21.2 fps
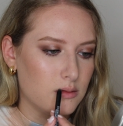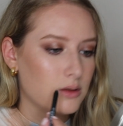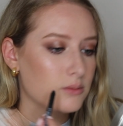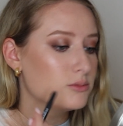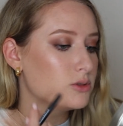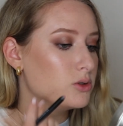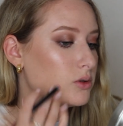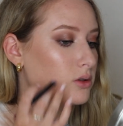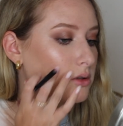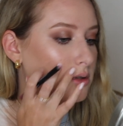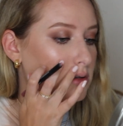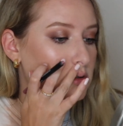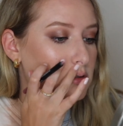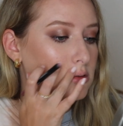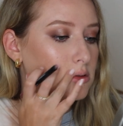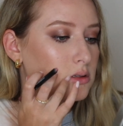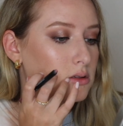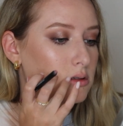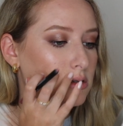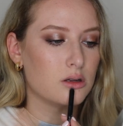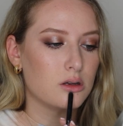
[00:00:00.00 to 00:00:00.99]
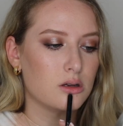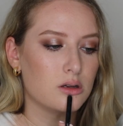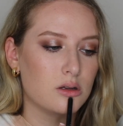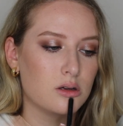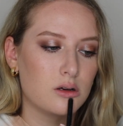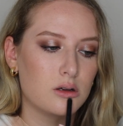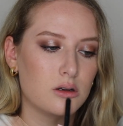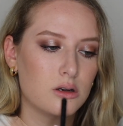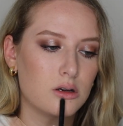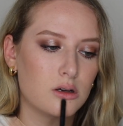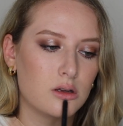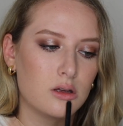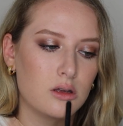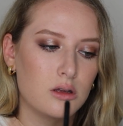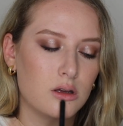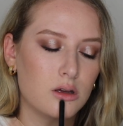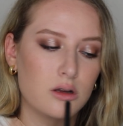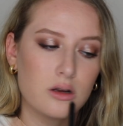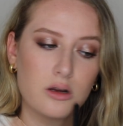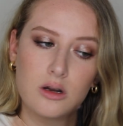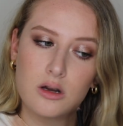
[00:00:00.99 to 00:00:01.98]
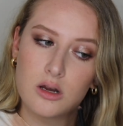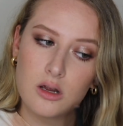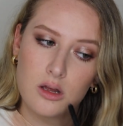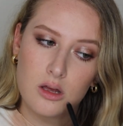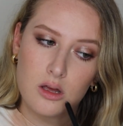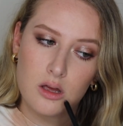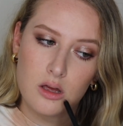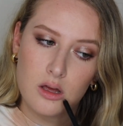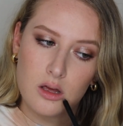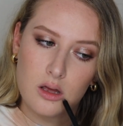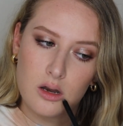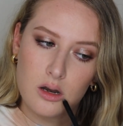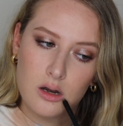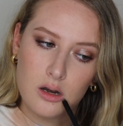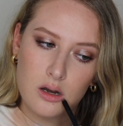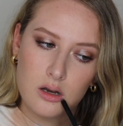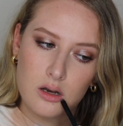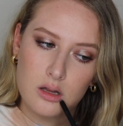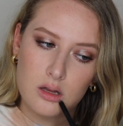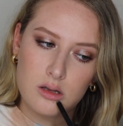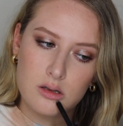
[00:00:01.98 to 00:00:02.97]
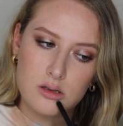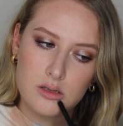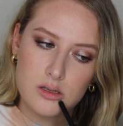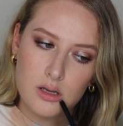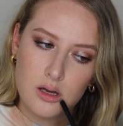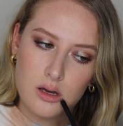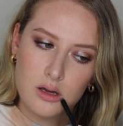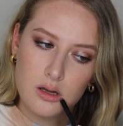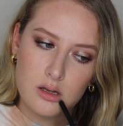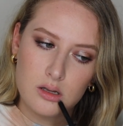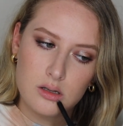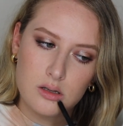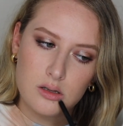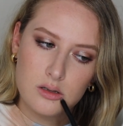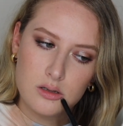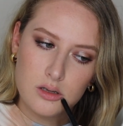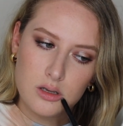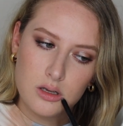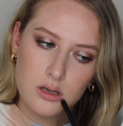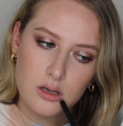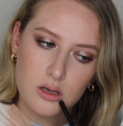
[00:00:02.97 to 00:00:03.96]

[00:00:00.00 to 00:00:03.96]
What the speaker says: I'm doing this. And I do under here, and I do the sides.